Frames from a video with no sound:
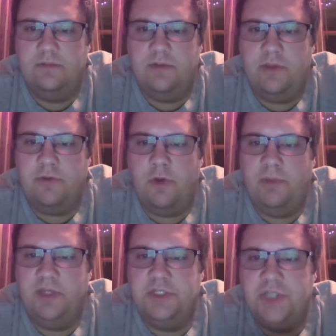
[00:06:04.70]
They're owned
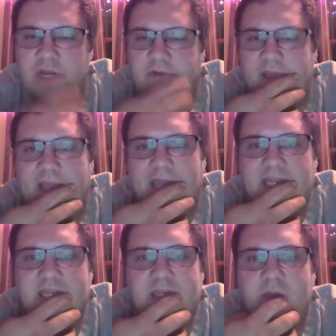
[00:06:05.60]
by Generac. I
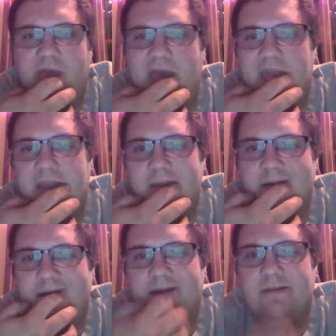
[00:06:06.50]
didn't know that.
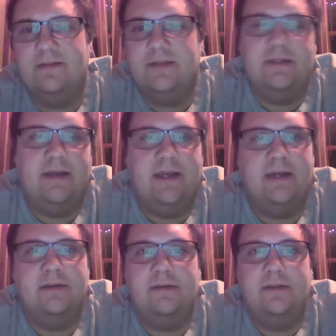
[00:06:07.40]
Huh.
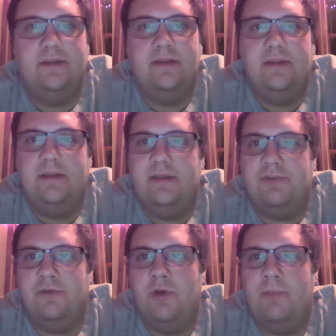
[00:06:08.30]
Now,
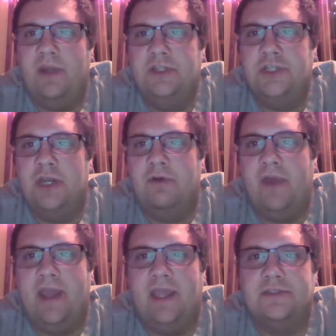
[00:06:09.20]
if they're owned by
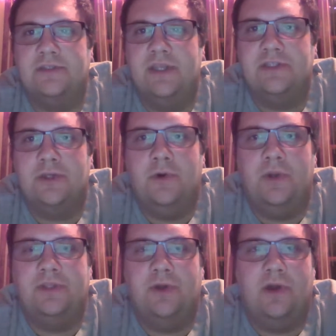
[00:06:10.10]
Generac, it's a
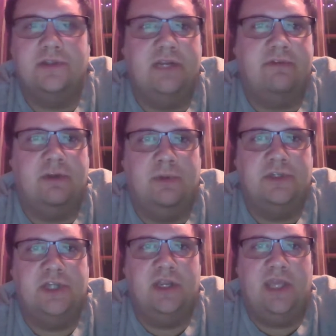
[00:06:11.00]
coin toss. You never know
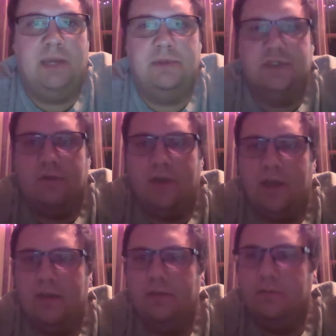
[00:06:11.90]
what you're going to get with Generac.